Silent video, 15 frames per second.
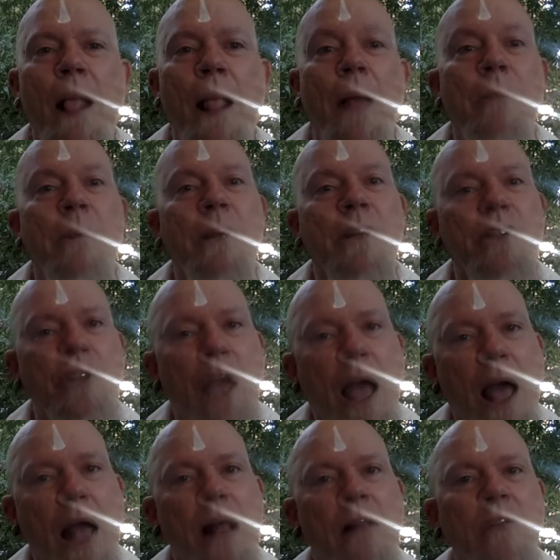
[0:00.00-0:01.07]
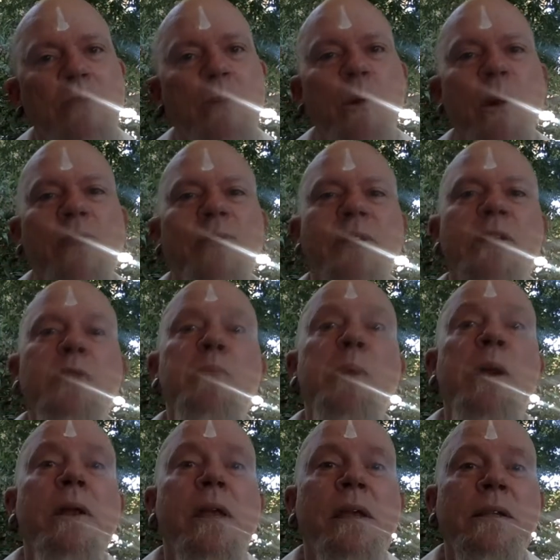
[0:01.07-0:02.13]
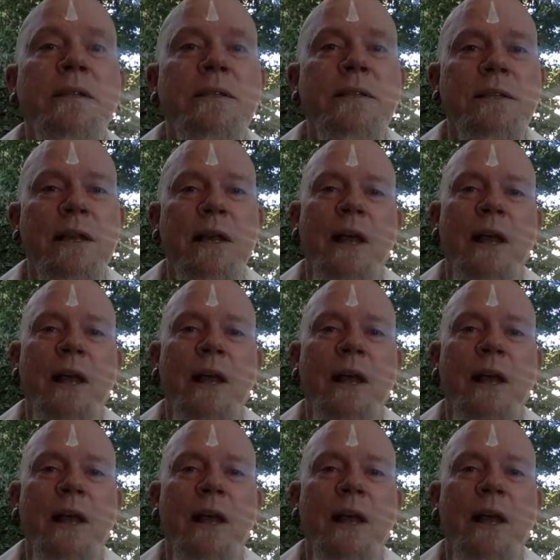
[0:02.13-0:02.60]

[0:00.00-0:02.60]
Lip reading: but a child born of experience,